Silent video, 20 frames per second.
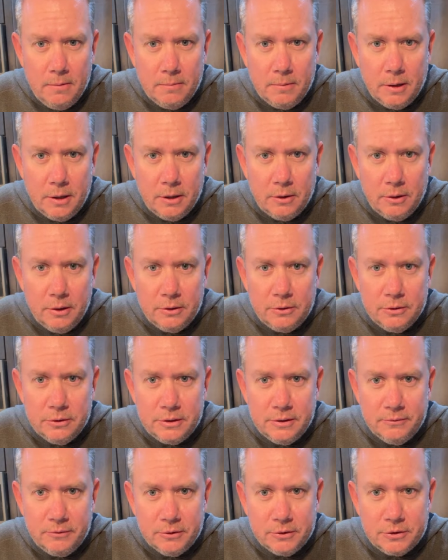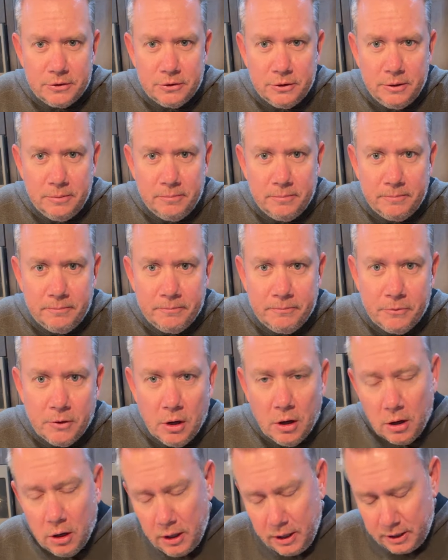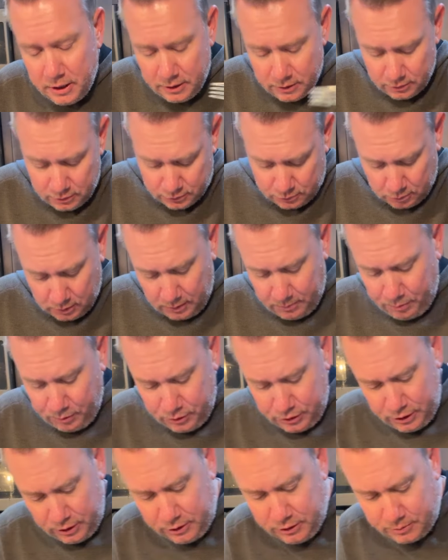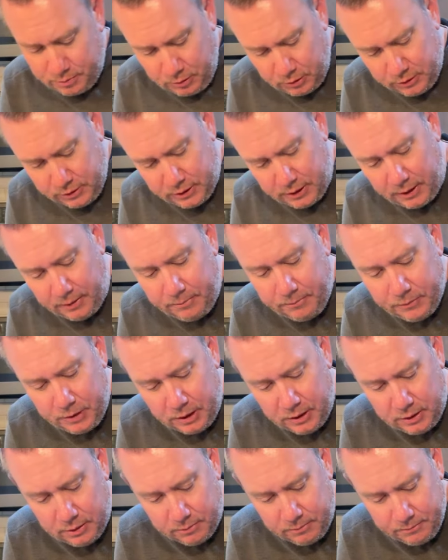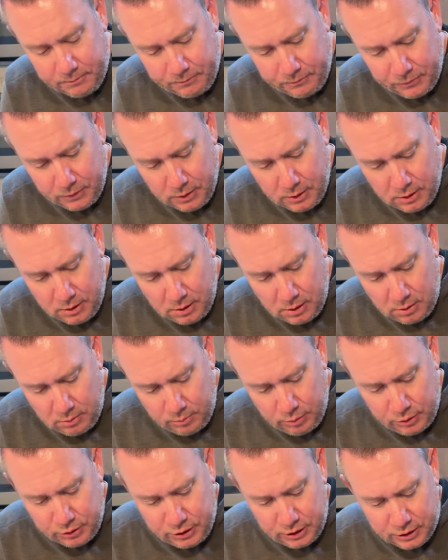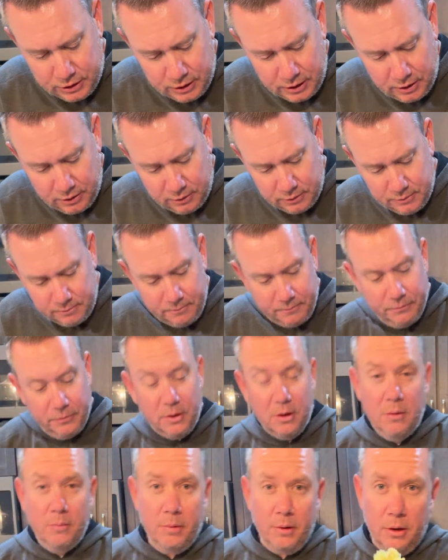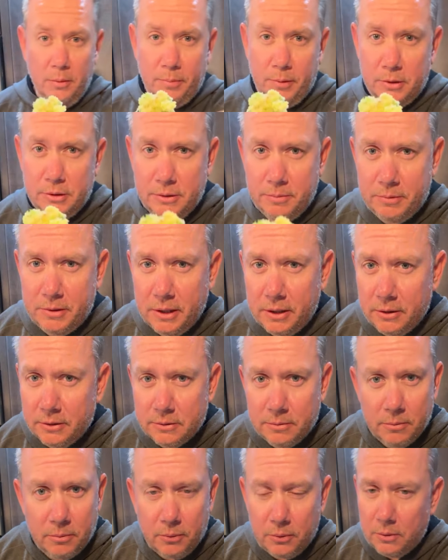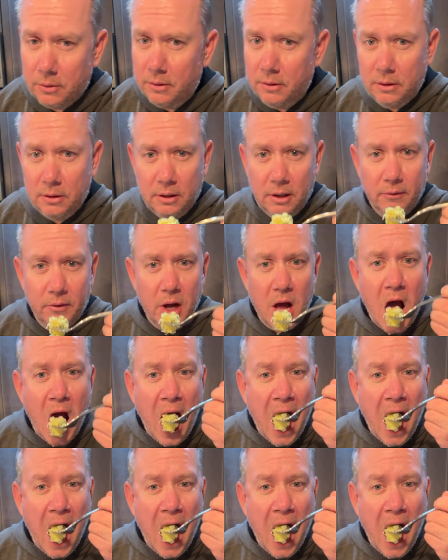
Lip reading: Migrate to a different stream. All right, Hithers. Well, I appreciate the support tonight. Thank you. Appreciate you, Hithers. Butter, parsley, potatoes. Love it.